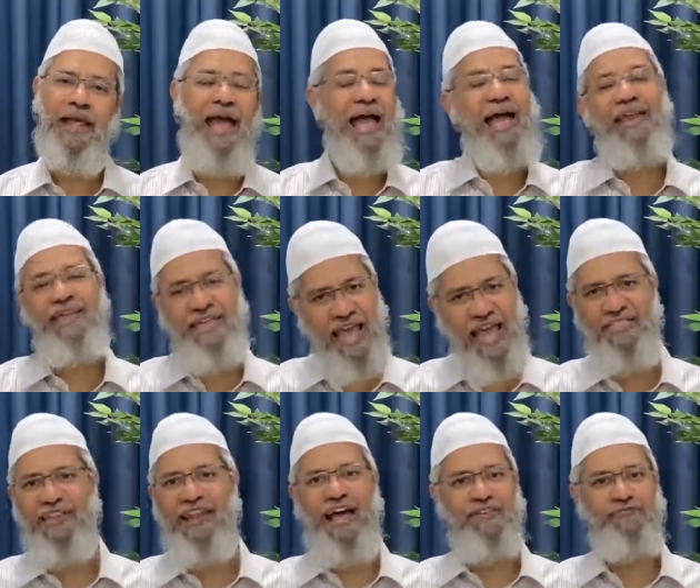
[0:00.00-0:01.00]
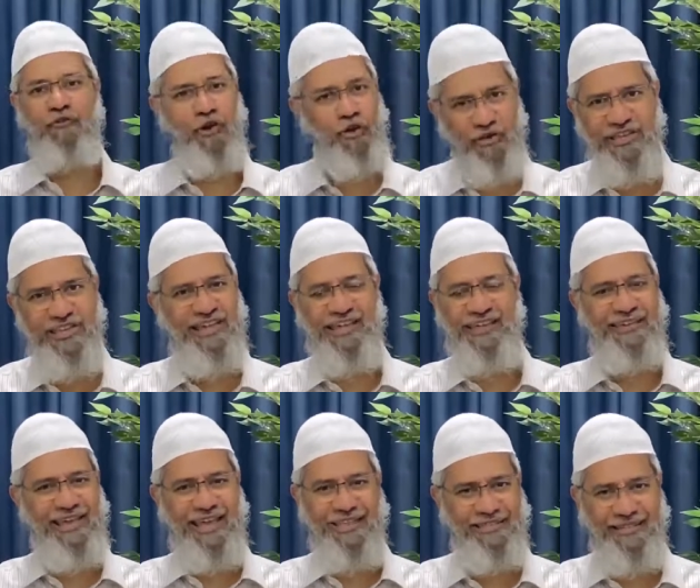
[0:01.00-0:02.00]
And he has a large following.
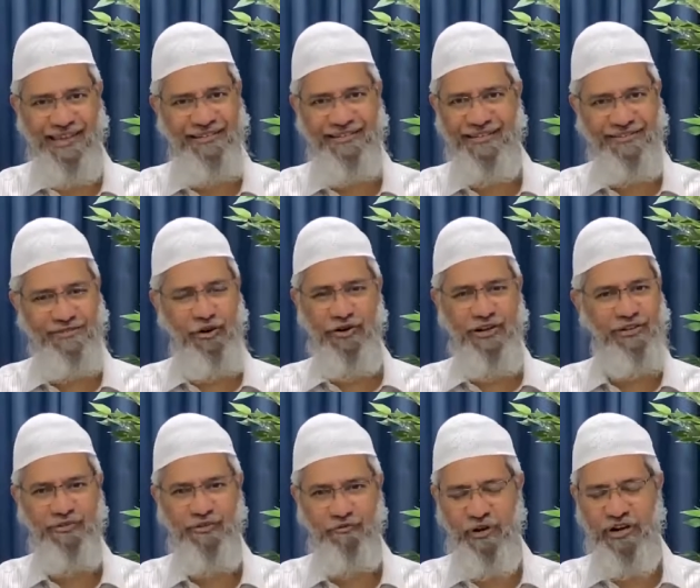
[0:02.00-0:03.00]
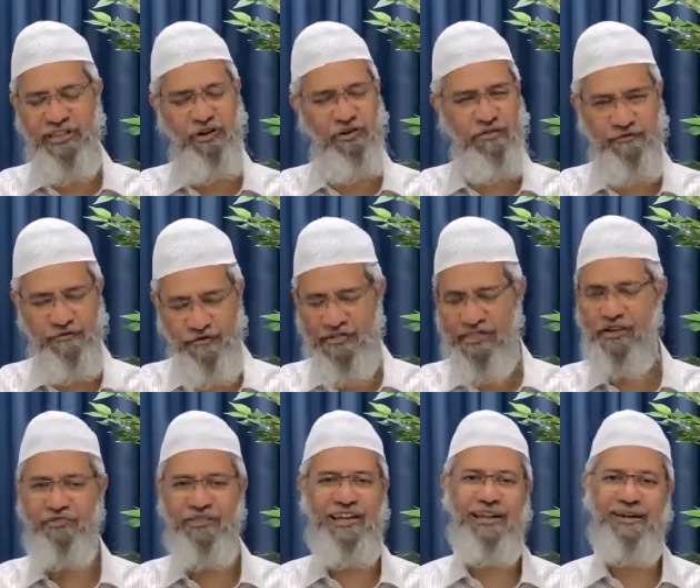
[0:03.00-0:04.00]
He has addressed audience of 20,000,
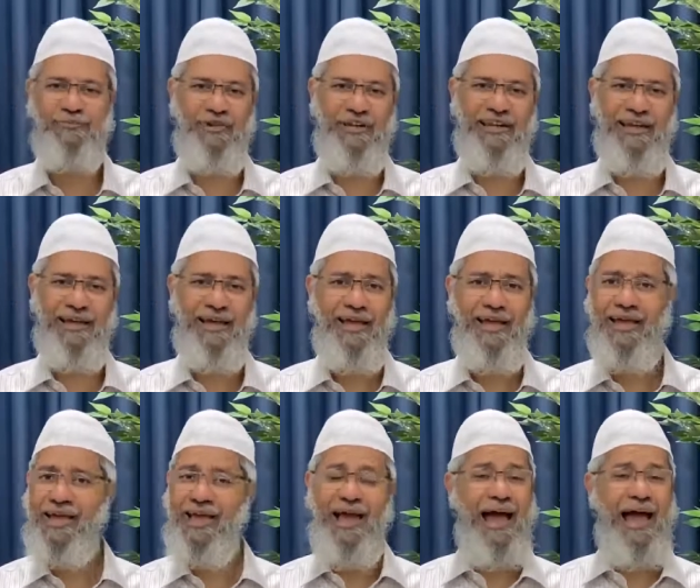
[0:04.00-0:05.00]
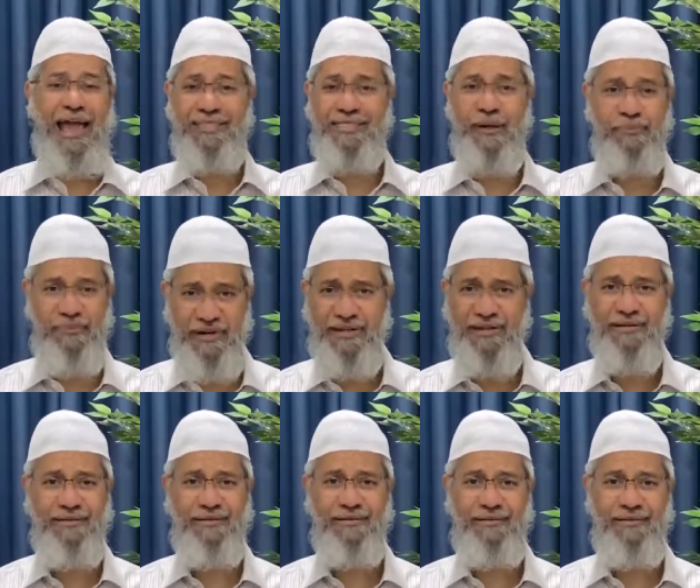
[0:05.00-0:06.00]
50,000, alhamdulillah. I accepted
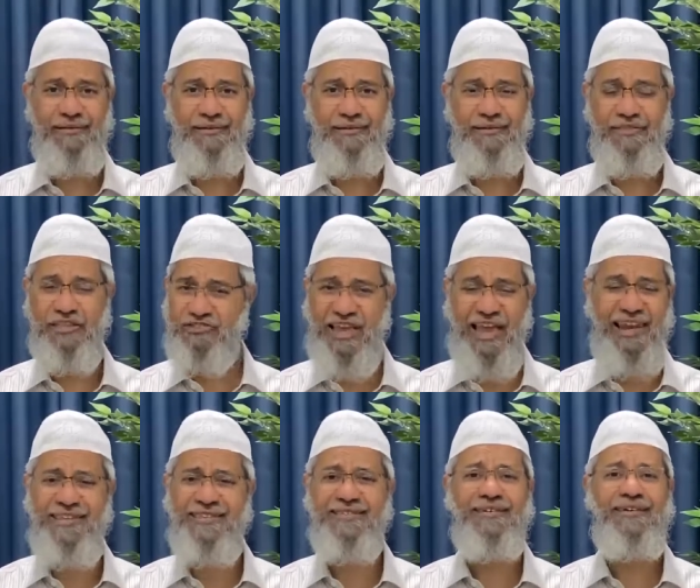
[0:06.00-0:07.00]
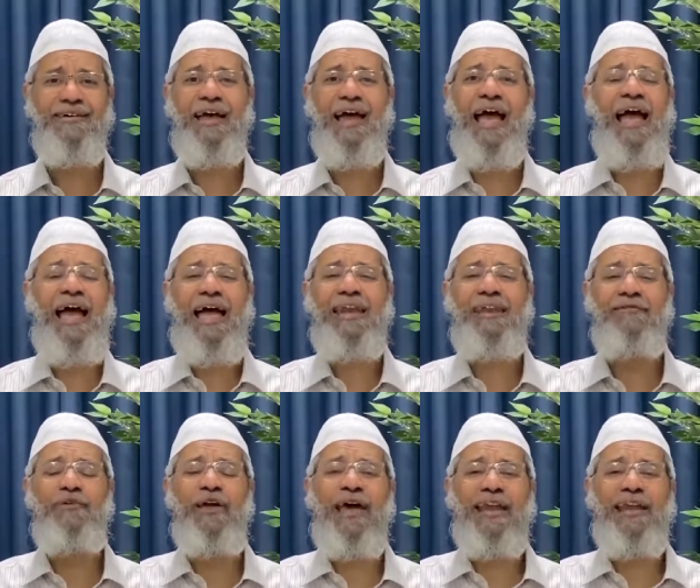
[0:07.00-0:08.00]
the challenge
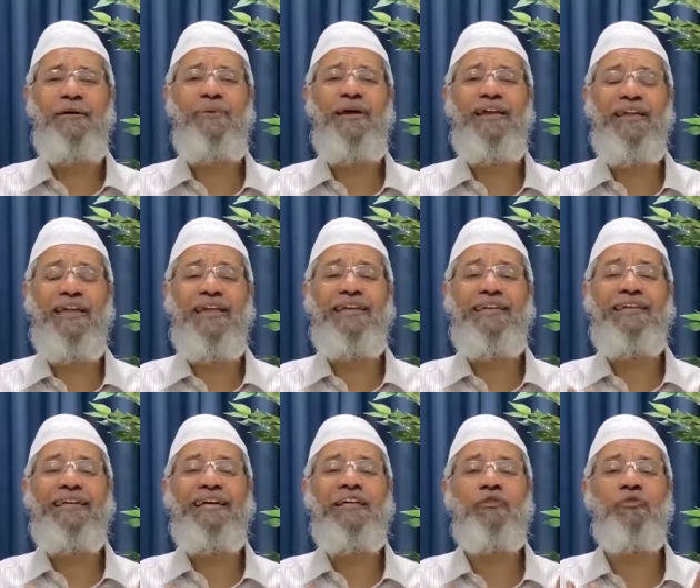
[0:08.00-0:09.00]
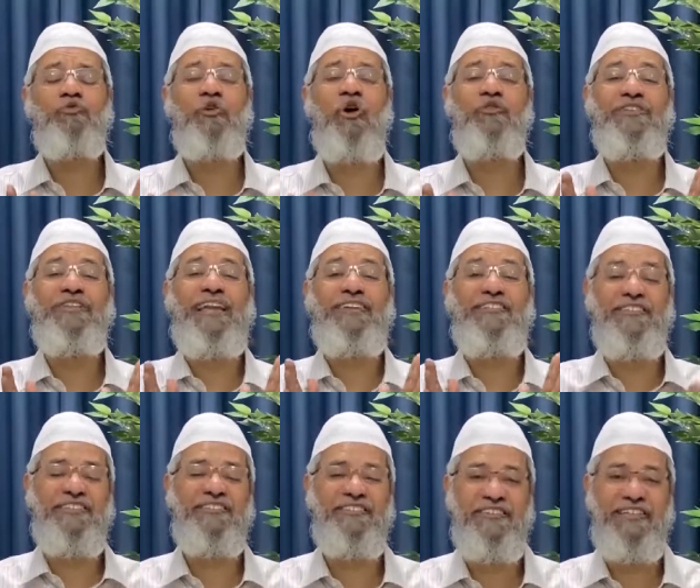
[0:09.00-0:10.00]
and we had a debate in year
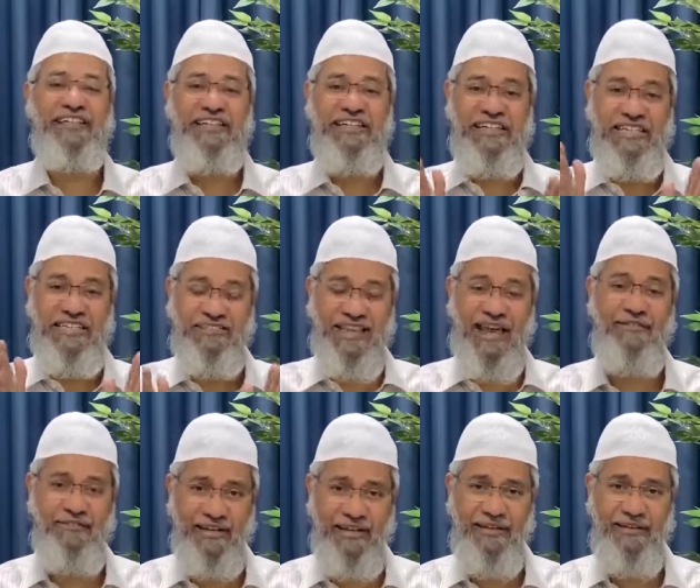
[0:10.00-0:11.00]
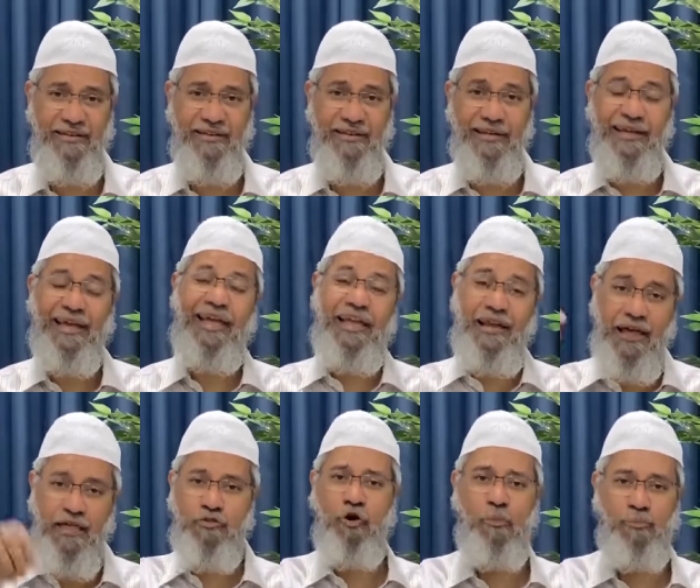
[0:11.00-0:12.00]
2006 in January in
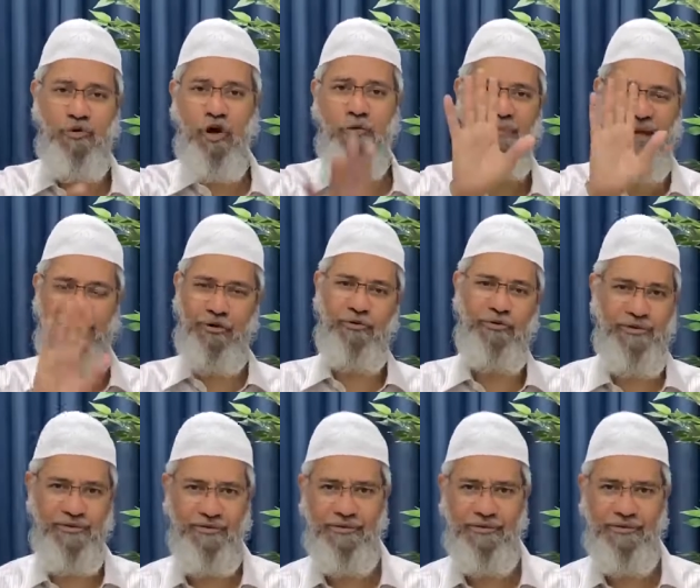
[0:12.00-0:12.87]
his hometown, Bangalore.